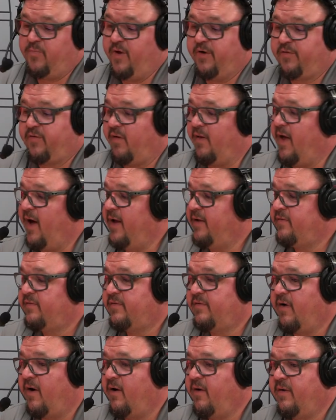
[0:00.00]
There's a lot
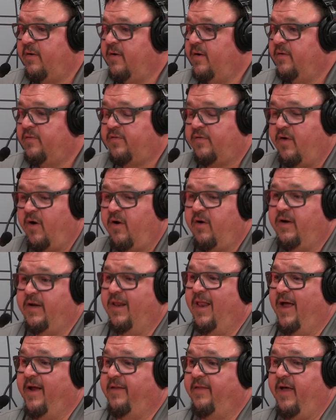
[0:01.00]
start
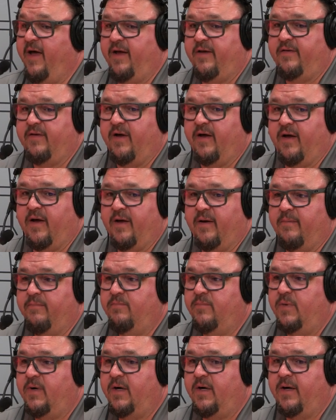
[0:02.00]
started like that. Uh,
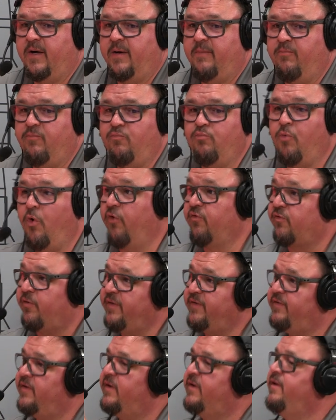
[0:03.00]
um, most
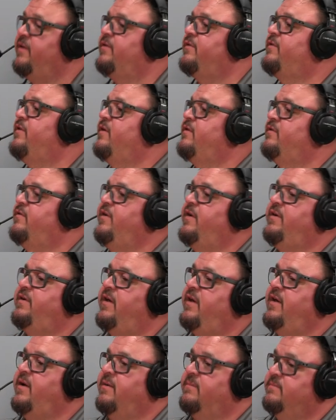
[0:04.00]
recently, the six G
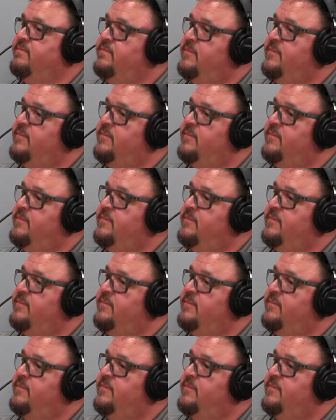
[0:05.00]
T.